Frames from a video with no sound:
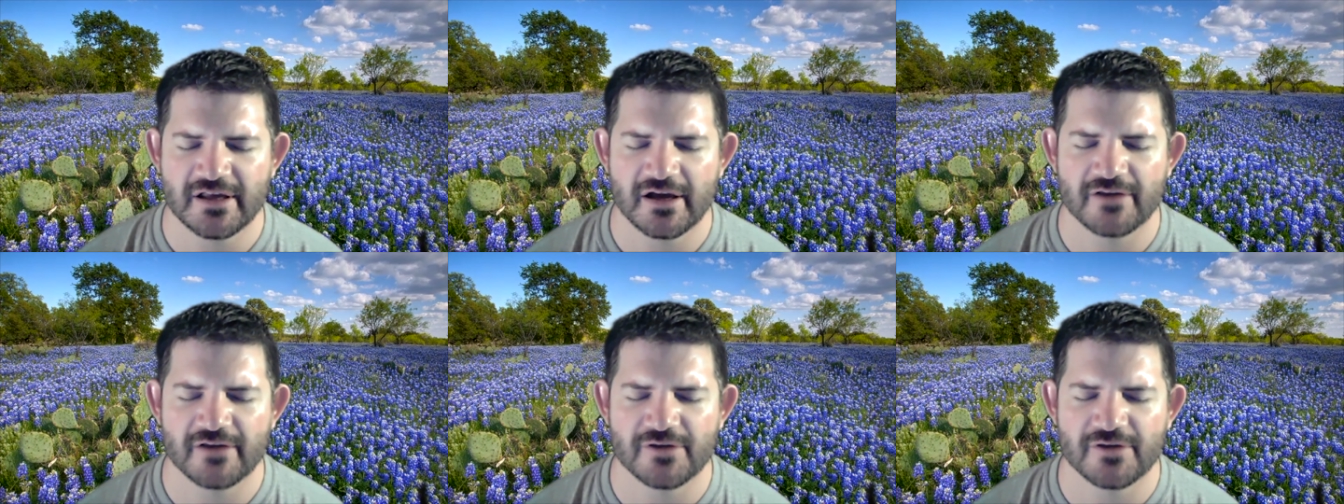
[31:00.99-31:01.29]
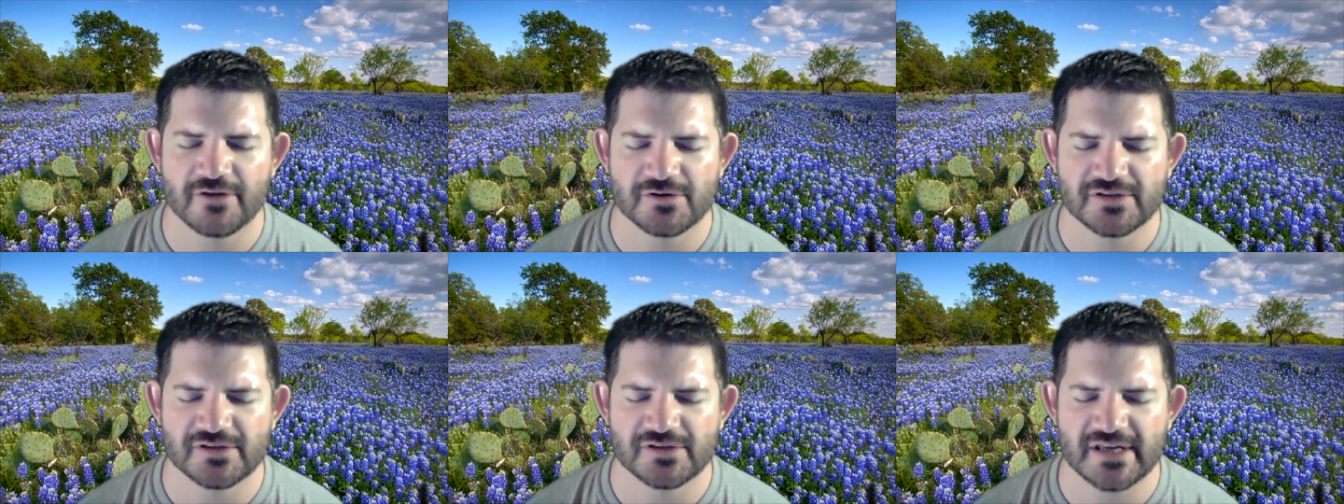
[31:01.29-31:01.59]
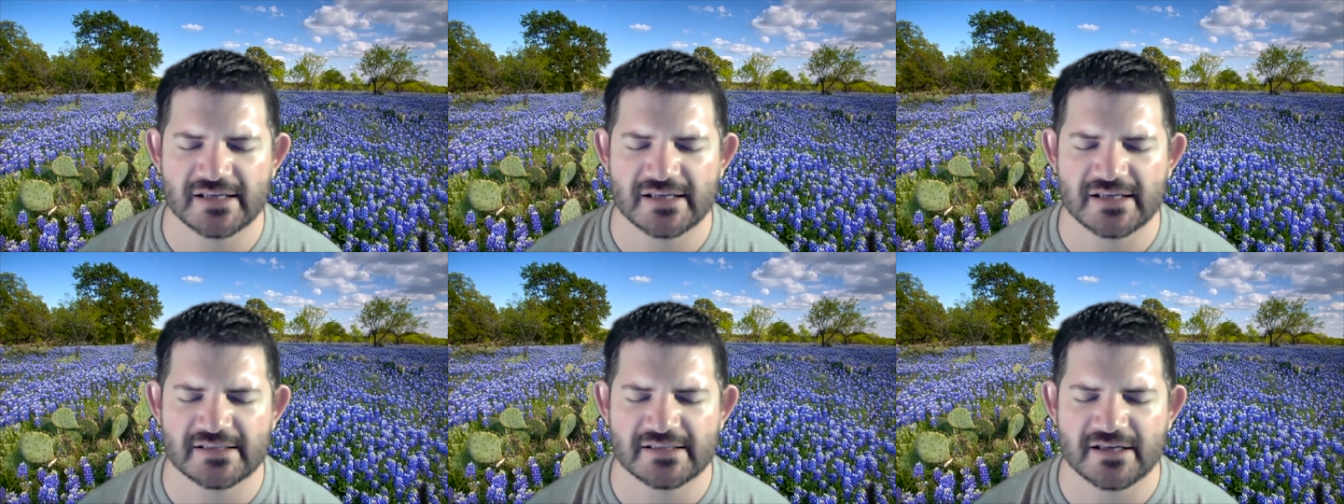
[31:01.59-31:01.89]
uh, those
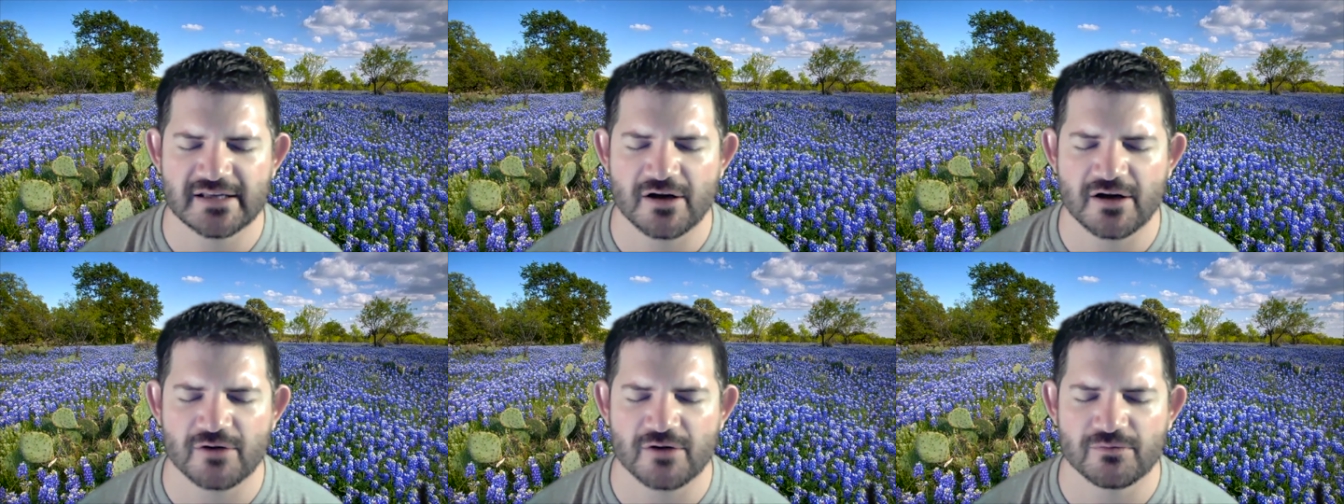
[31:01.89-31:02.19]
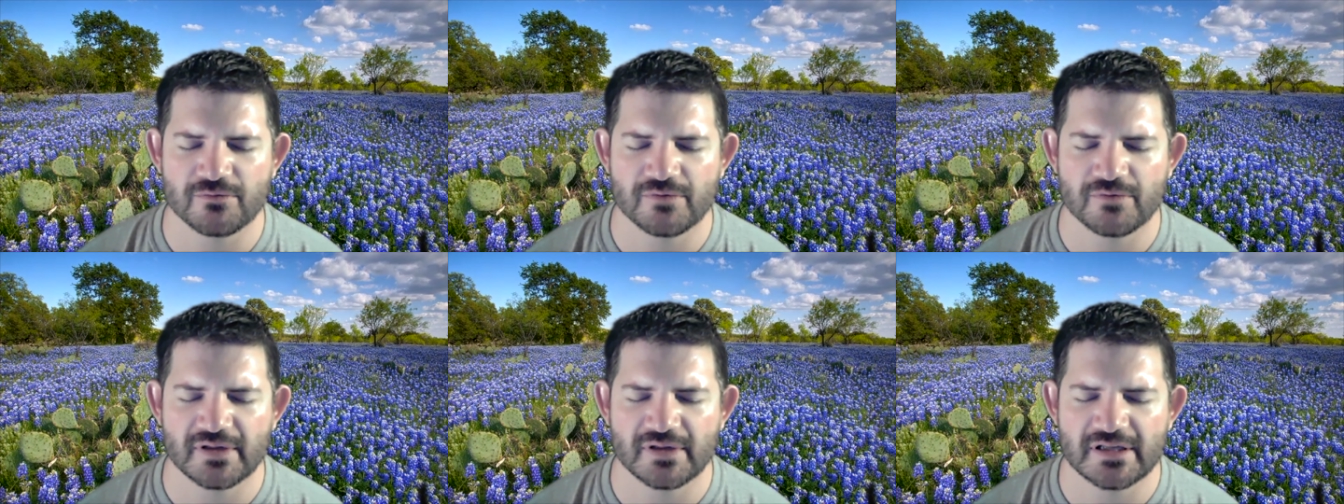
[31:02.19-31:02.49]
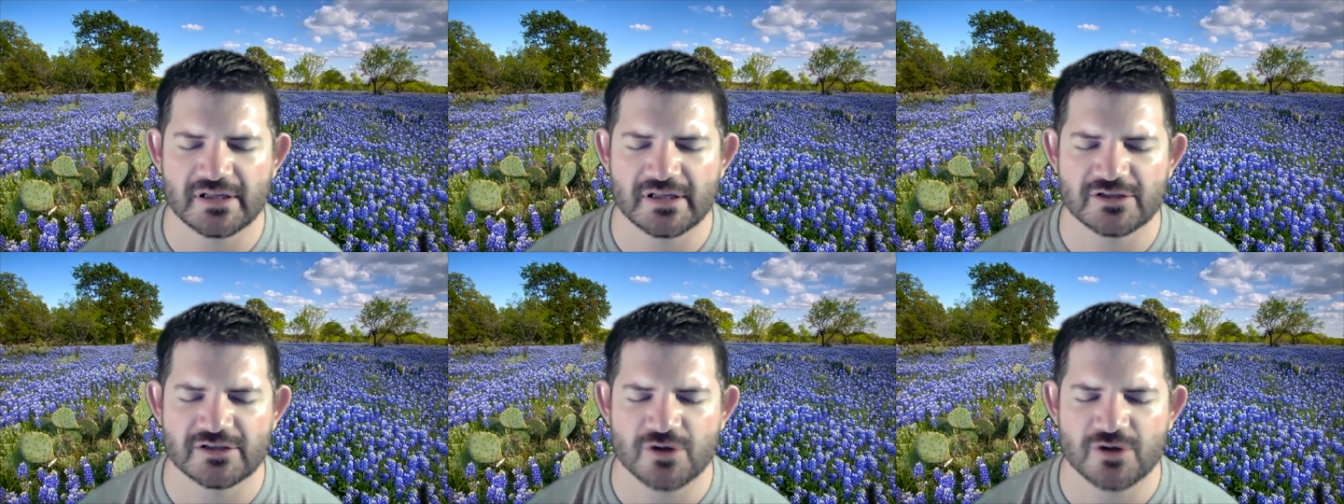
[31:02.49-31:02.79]
things that are
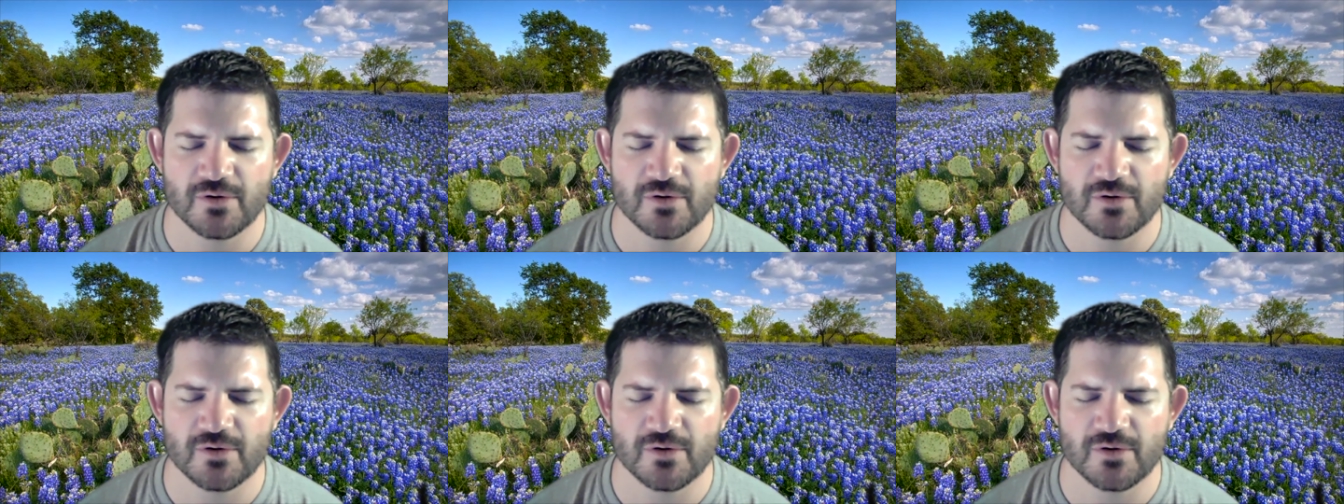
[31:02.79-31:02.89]
really so